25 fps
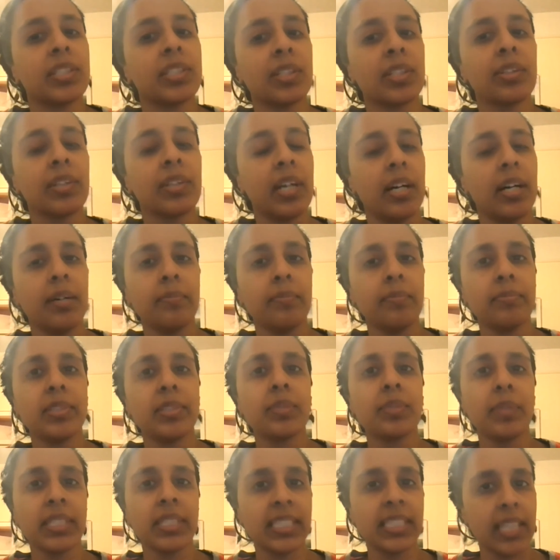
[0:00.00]
to, um,
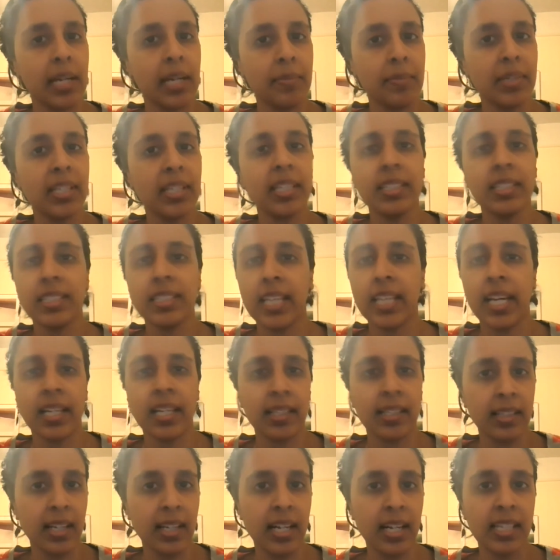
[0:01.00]
to examine, to
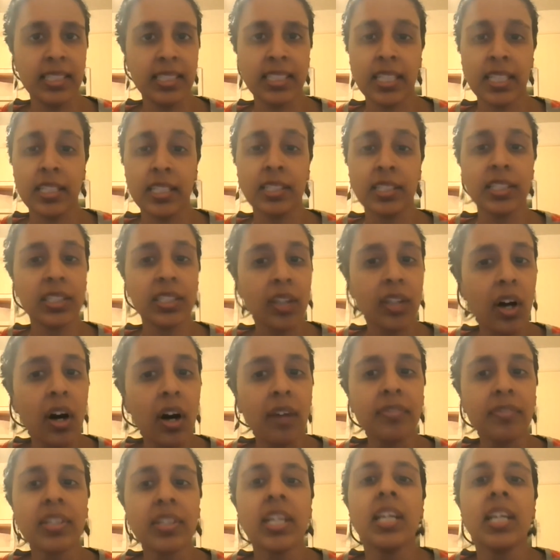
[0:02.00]
analyze, and to
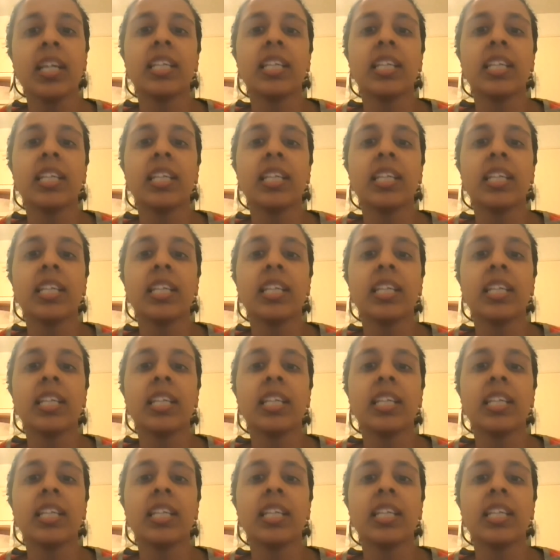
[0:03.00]
solve